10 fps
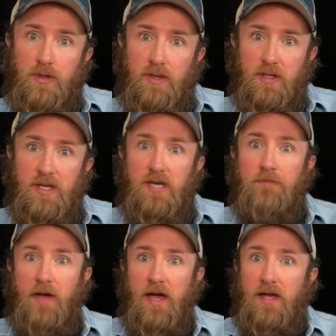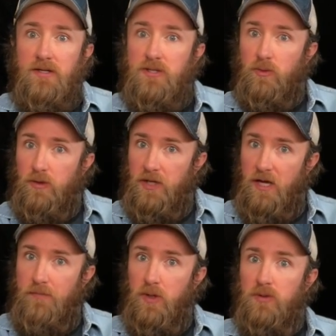in the key of A, so we're
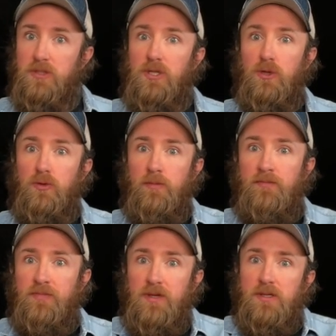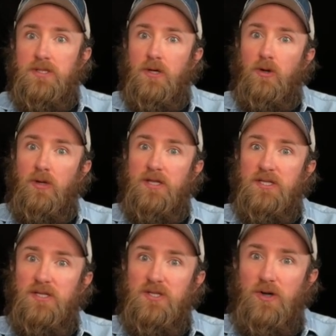capoed 2. So let's
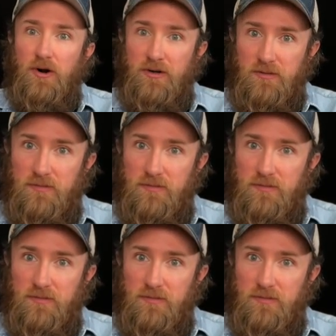get started.